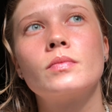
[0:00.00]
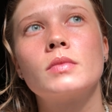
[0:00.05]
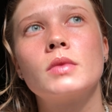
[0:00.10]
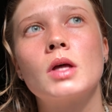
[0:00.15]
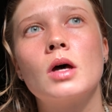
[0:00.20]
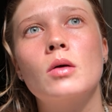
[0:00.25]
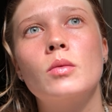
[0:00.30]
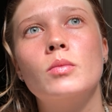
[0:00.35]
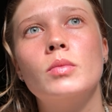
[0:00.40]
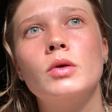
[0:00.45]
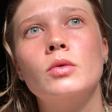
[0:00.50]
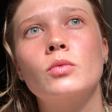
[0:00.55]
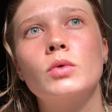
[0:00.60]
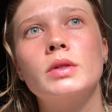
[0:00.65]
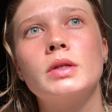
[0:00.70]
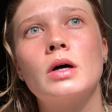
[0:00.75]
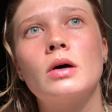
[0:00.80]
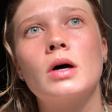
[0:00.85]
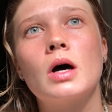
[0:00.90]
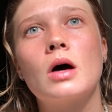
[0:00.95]
I've been
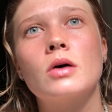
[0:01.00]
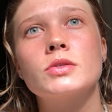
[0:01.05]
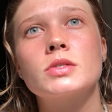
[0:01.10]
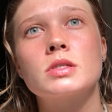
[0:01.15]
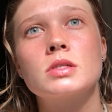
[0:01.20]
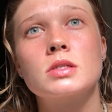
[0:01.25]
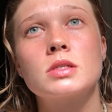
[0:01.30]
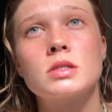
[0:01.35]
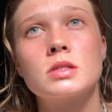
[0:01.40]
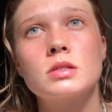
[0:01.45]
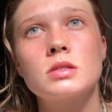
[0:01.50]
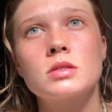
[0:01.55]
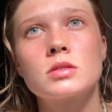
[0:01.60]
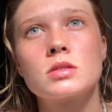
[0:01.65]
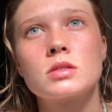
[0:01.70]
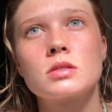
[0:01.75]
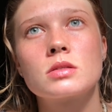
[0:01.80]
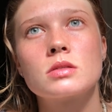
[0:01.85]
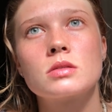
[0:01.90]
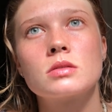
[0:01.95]
without housing
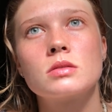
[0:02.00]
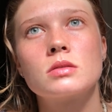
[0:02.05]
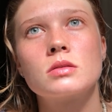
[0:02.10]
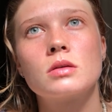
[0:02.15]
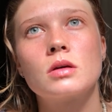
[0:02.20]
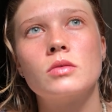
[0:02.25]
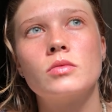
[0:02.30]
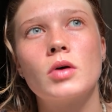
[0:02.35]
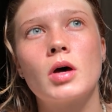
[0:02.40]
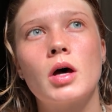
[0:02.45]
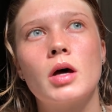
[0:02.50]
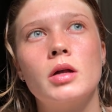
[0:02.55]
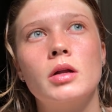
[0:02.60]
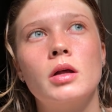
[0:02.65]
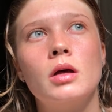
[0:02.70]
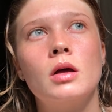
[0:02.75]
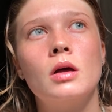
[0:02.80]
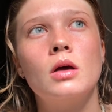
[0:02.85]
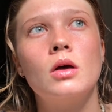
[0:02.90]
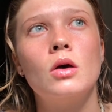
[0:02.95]
since. I've had
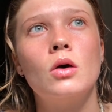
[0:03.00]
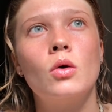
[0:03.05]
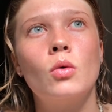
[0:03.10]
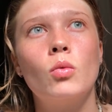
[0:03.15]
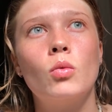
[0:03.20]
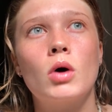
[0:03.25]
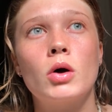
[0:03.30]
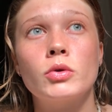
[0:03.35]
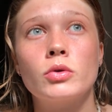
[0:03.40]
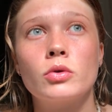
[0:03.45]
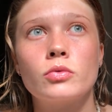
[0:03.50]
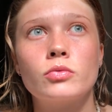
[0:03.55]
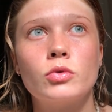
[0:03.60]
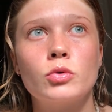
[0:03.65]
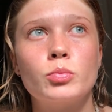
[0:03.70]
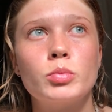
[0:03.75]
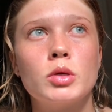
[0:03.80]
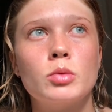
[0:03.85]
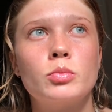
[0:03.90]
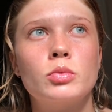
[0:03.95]
wonderful
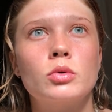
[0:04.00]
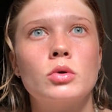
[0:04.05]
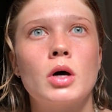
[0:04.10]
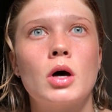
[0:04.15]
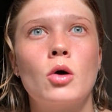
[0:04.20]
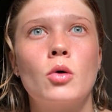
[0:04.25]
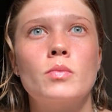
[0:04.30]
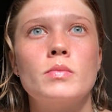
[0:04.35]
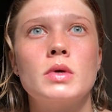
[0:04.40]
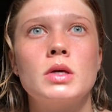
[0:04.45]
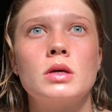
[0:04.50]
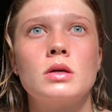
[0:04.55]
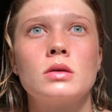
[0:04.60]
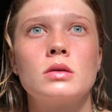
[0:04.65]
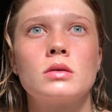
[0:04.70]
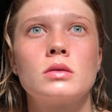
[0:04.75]
people help me.